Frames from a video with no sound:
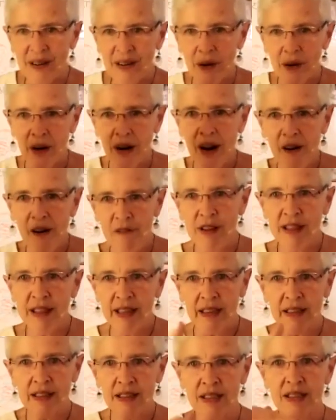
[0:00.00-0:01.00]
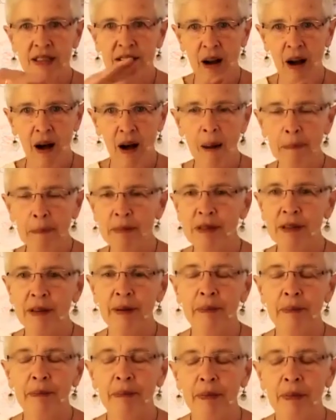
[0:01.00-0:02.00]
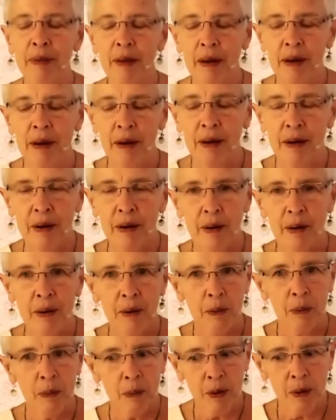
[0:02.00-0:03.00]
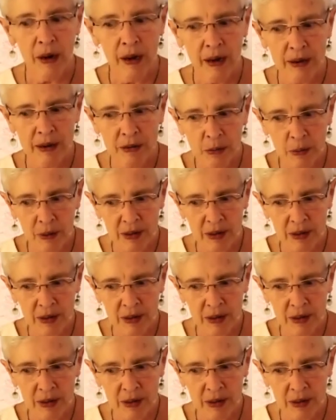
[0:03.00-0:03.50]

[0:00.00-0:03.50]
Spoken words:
where everything stopped was